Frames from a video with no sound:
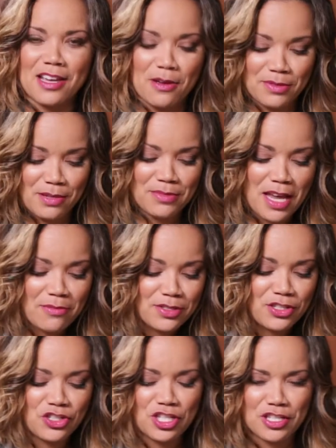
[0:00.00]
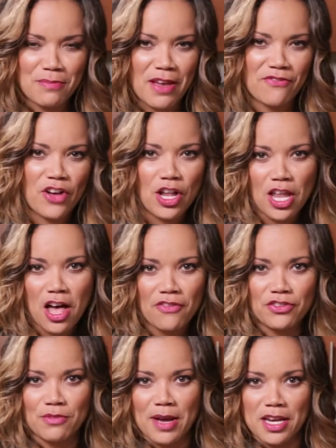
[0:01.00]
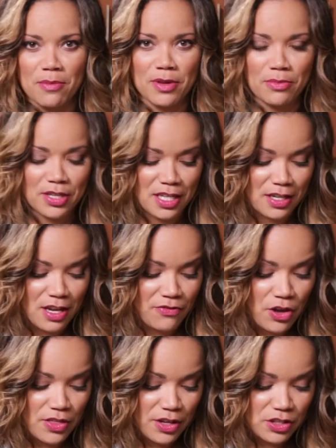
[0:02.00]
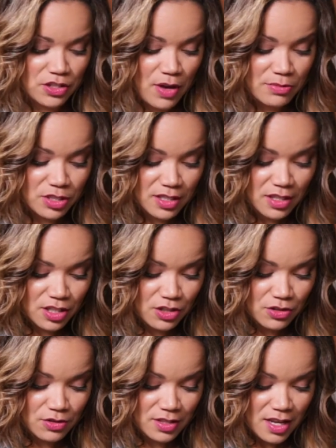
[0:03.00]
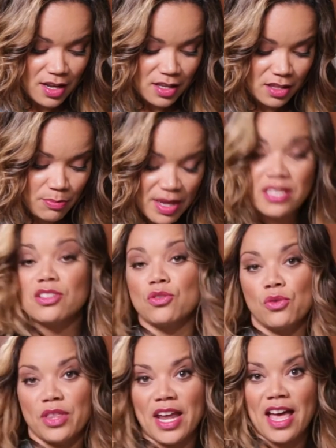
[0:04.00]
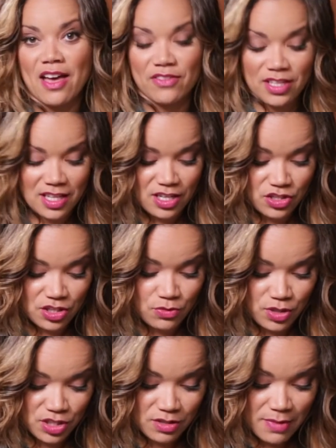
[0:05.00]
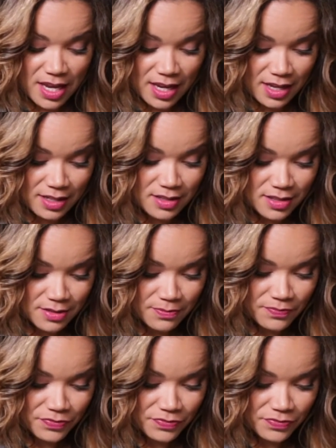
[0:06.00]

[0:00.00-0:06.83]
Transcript: up, sometimes the cheese might fall off and you might not be able to get enough on there. So I'm just gonna use the best tool that I have in the kitchen, which is my hands,